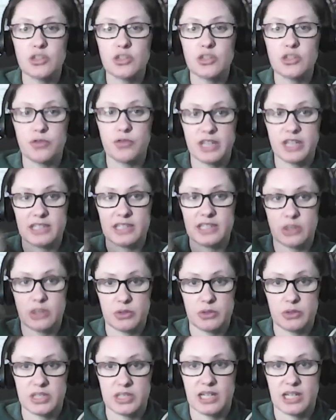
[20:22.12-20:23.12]
Flick is
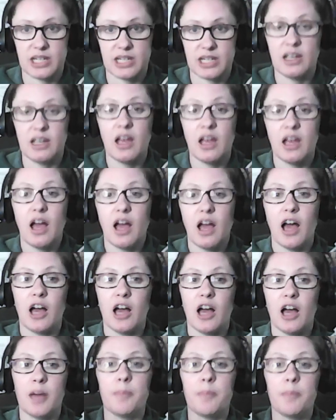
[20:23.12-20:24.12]
hosting,
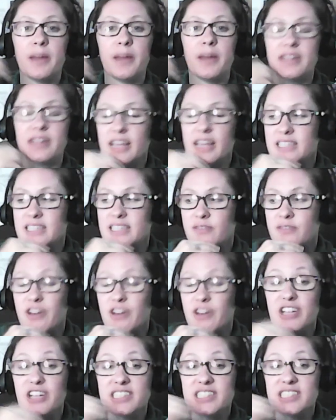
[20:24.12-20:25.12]
but it's
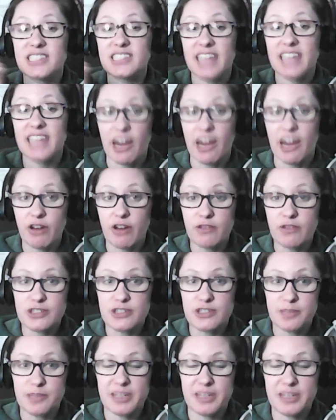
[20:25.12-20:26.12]
very scary for
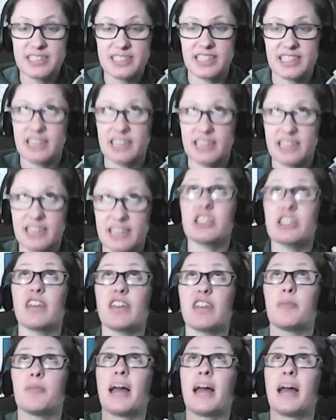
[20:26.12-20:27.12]
some kids. Like they literally
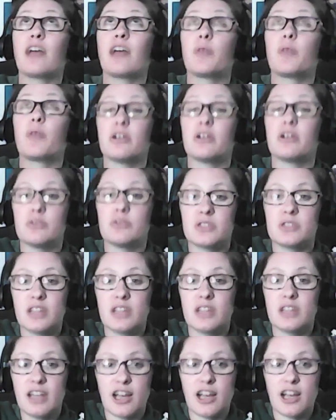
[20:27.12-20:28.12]
have black widows
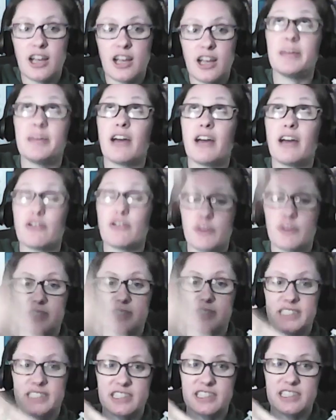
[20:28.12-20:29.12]
come down from the
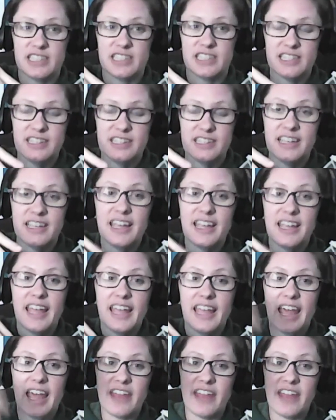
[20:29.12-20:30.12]
ceiling,
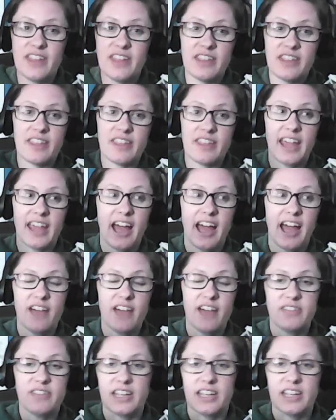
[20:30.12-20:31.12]
and then they have like